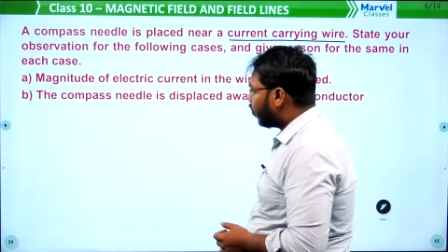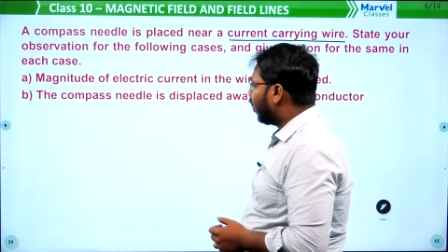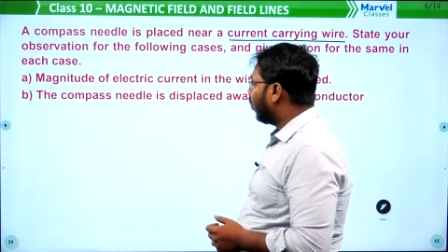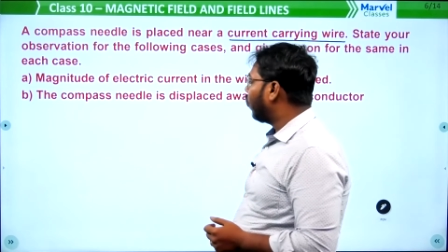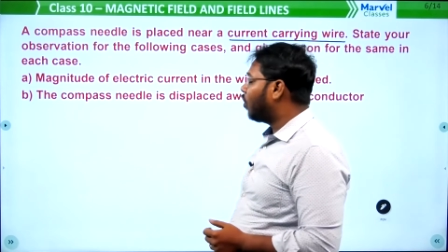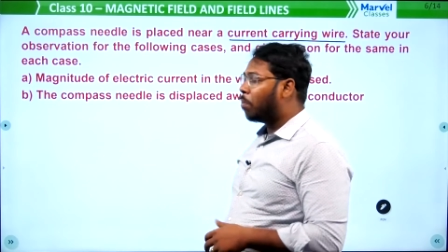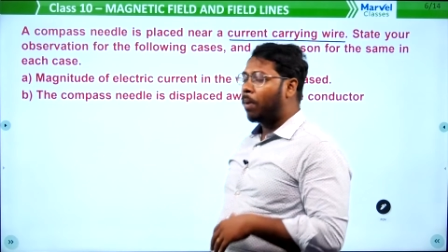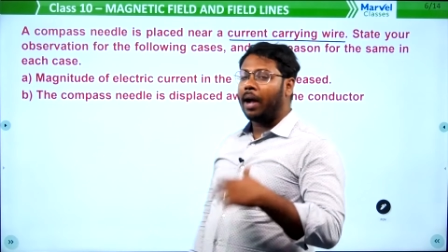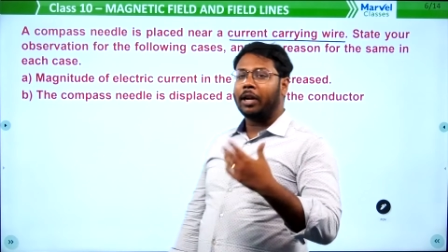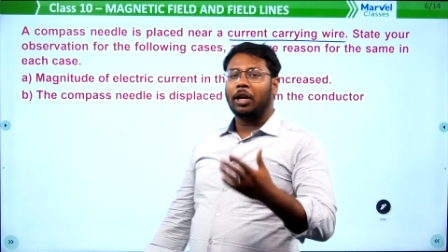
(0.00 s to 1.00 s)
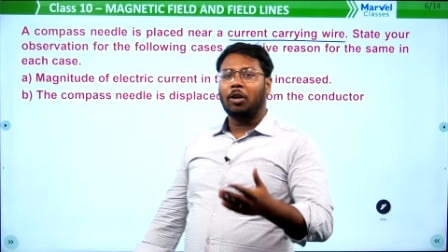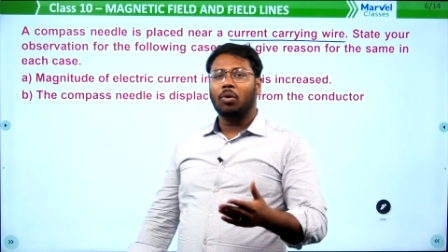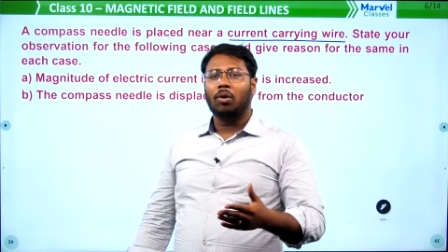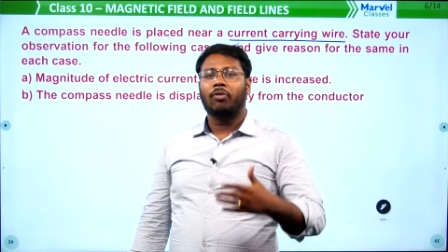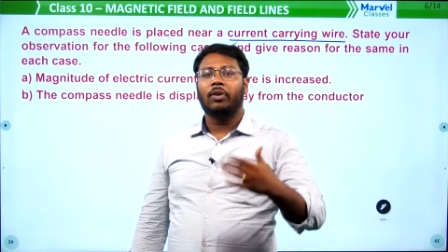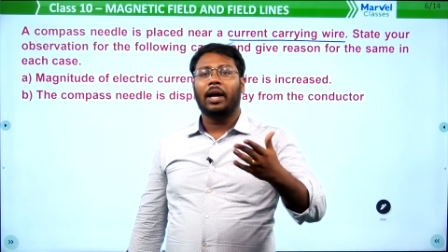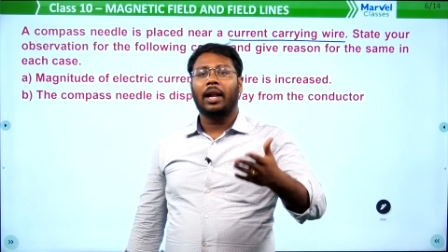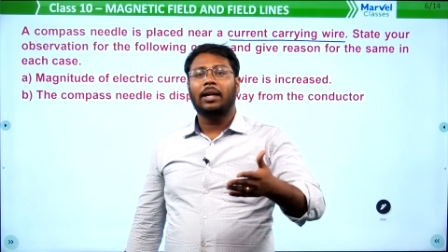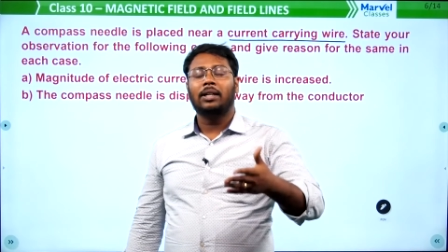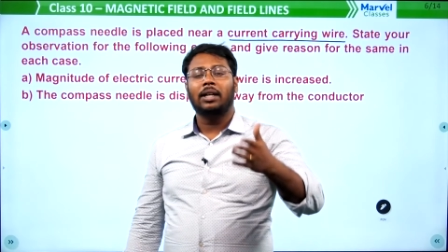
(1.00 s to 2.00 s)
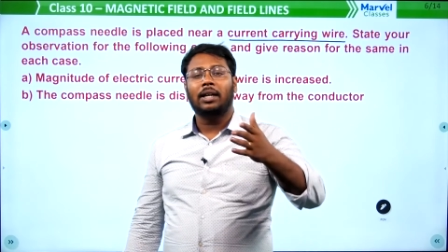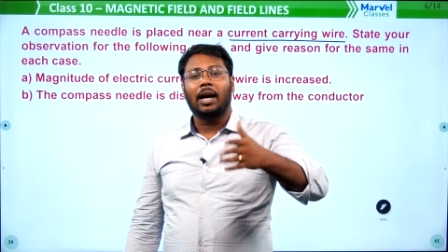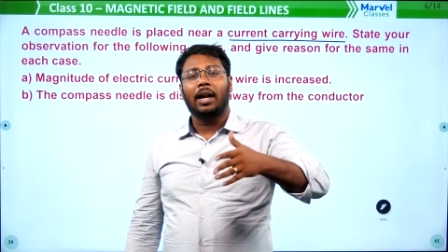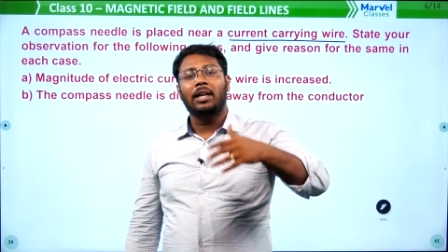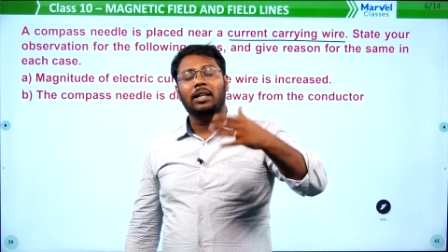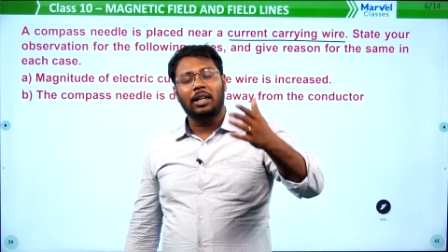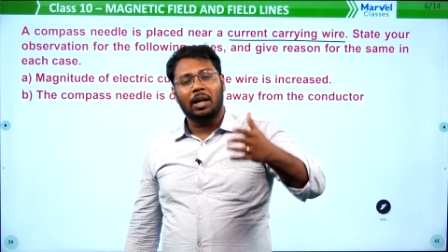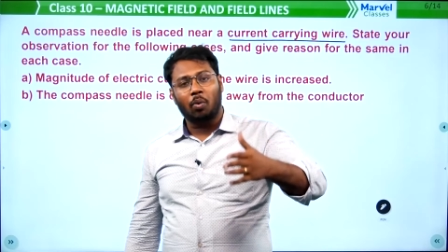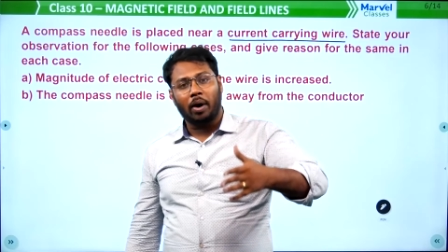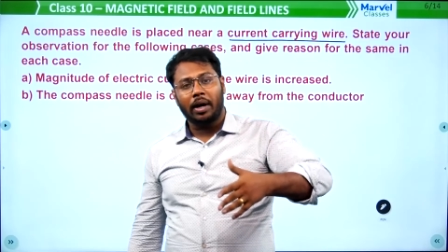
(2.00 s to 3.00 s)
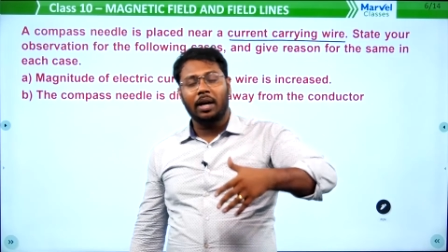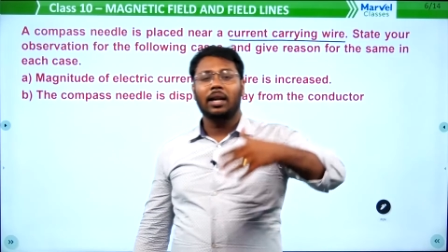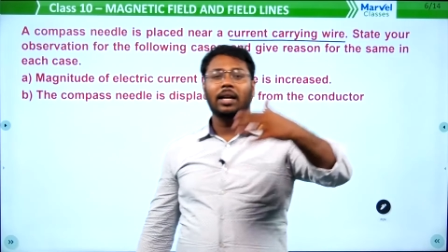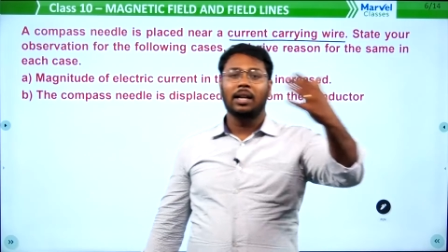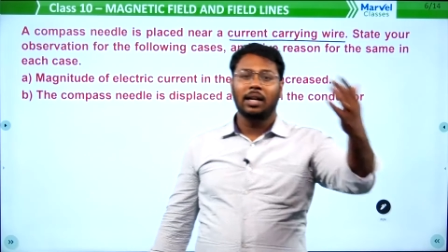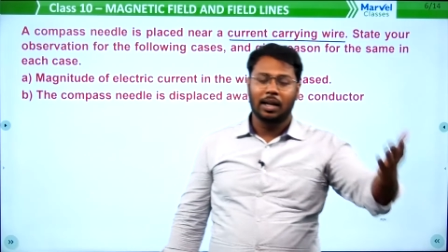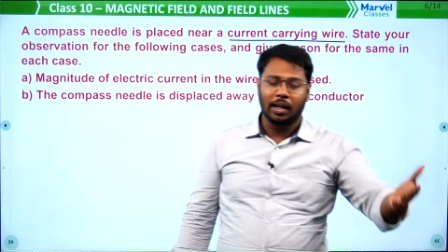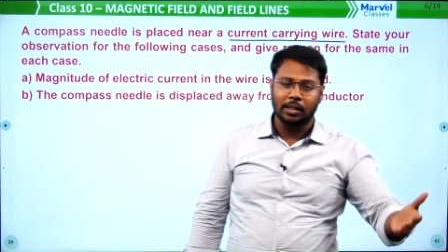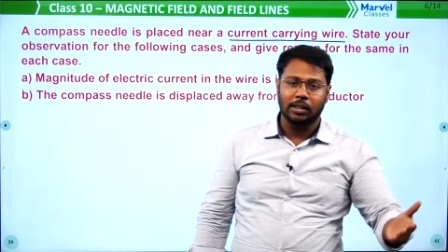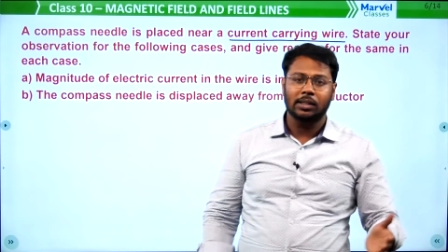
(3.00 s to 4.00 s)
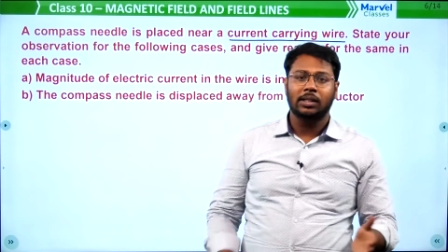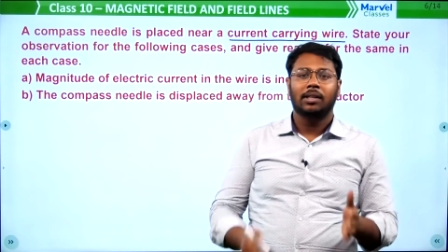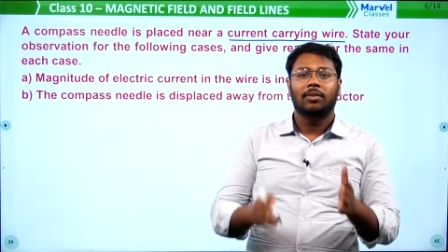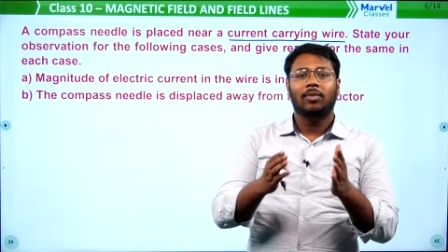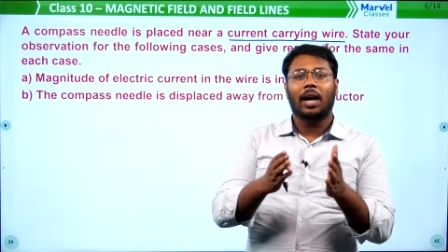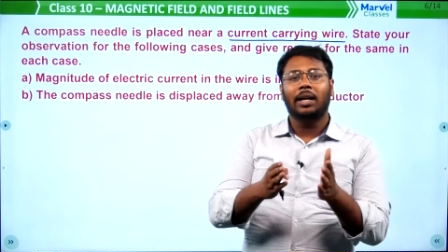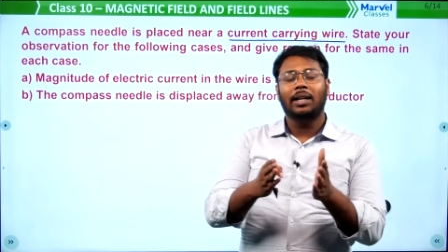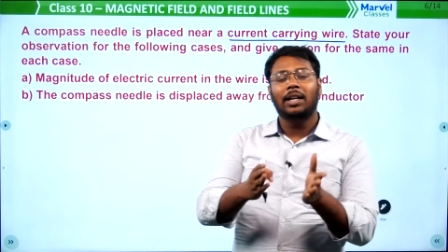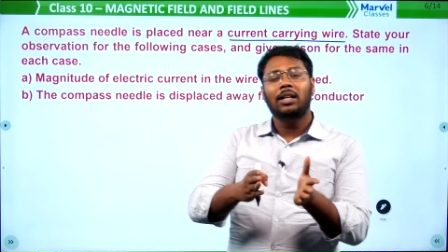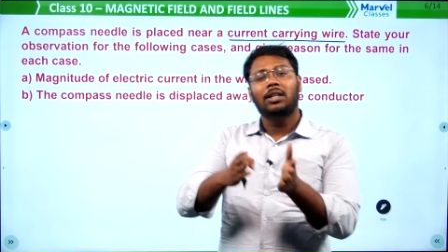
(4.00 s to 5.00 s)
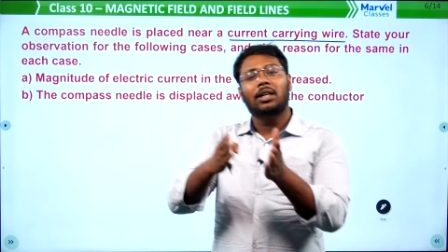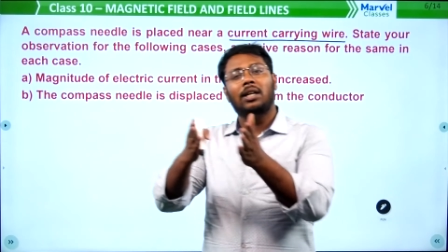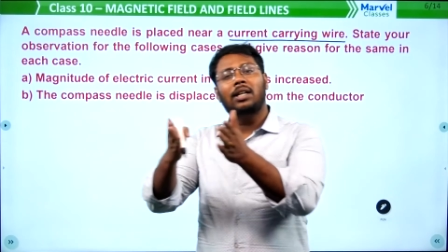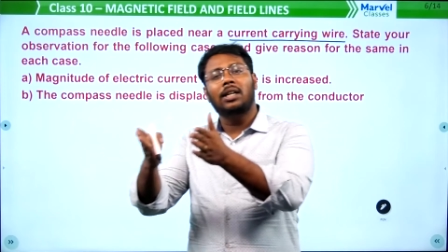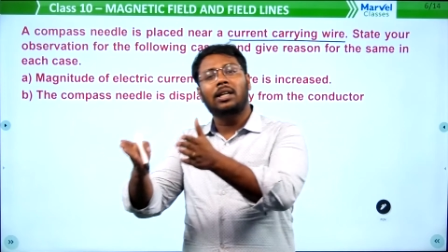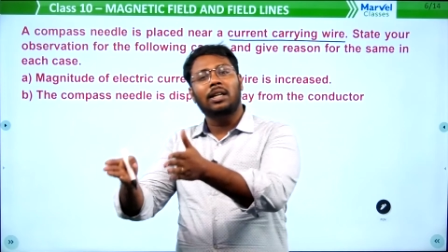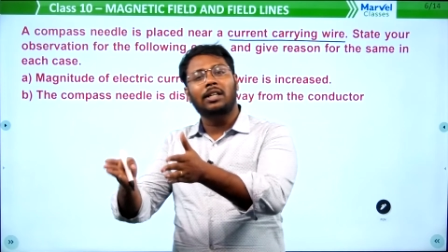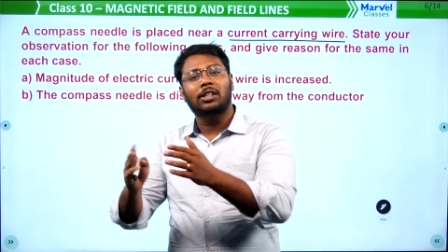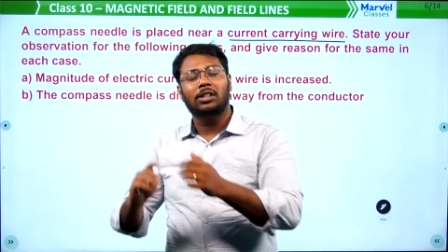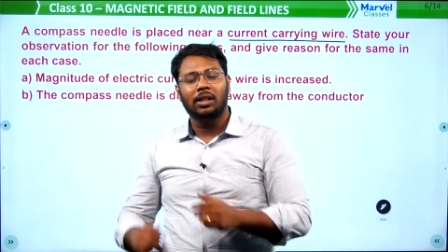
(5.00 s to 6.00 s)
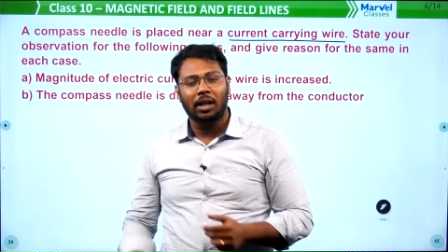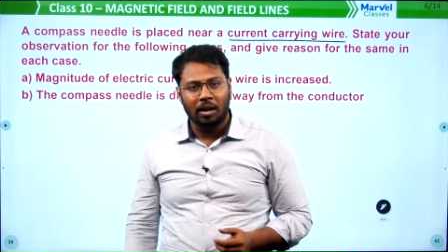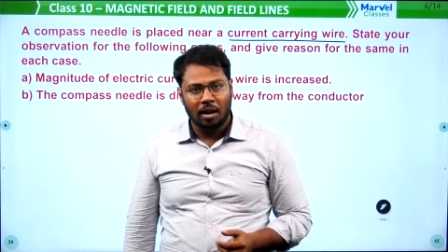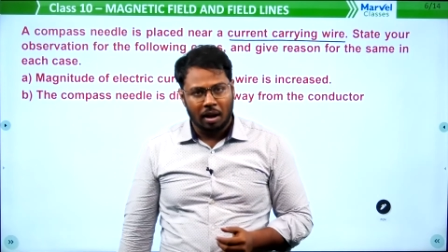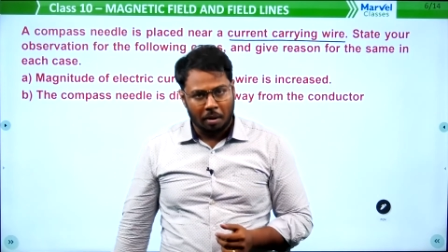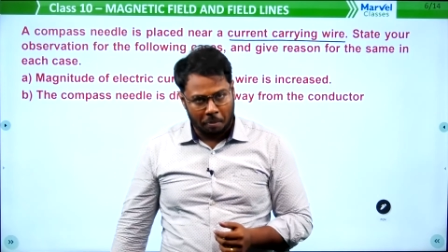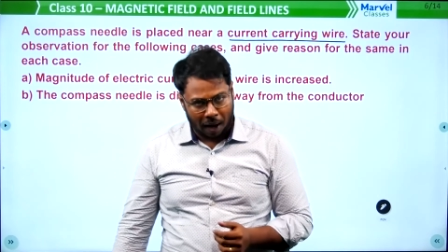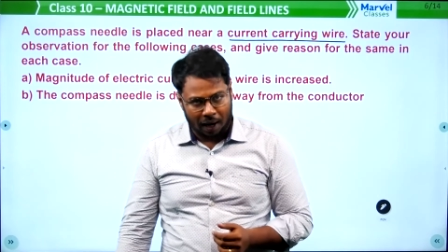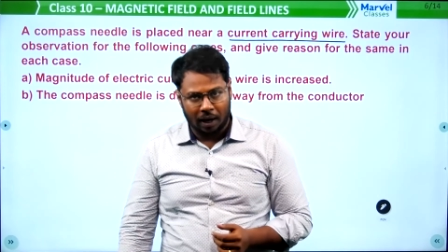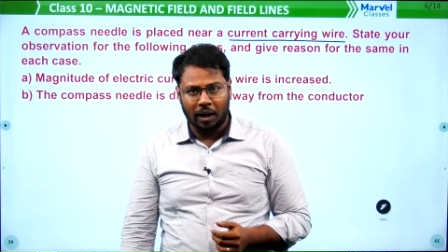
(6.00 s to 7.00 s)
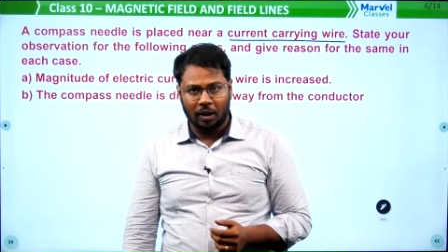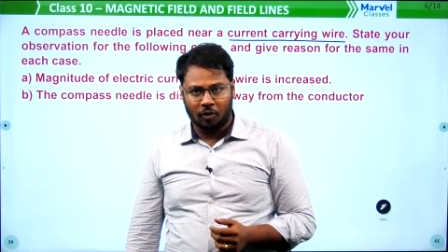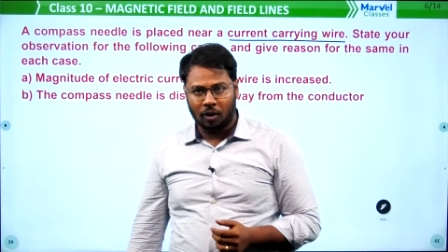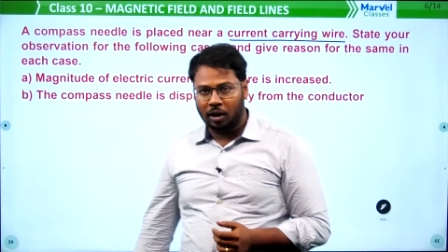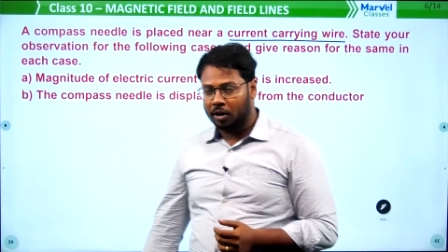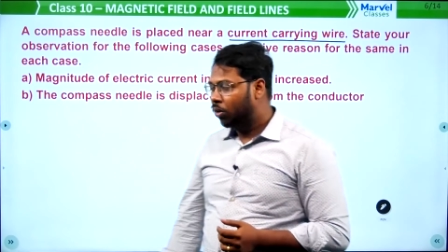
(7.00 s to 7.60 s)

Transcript: If the magnitude of the electric current in a wire increases, that in turn increases the magnetic field.